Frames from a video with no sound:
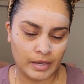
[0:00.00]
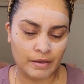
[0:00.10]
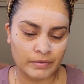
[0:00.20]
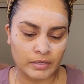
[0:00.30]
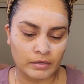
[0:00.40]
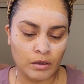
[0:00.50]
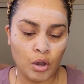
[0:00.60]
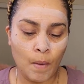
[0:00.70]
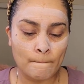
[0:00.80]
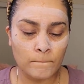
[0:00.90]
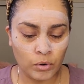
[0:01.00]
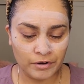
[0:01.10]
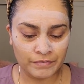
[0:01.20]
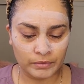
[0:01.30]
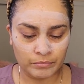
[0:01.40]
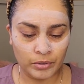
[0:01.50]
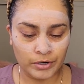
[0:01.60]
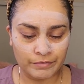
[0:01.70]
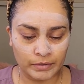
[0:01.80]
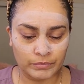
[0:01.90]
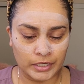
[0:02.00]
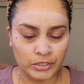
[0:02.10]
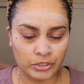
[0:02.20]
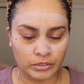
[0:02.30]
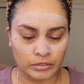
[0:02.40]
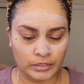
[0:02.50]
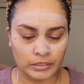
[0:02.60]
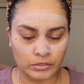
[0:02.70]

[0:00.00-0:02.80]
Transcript: having more foundation on it.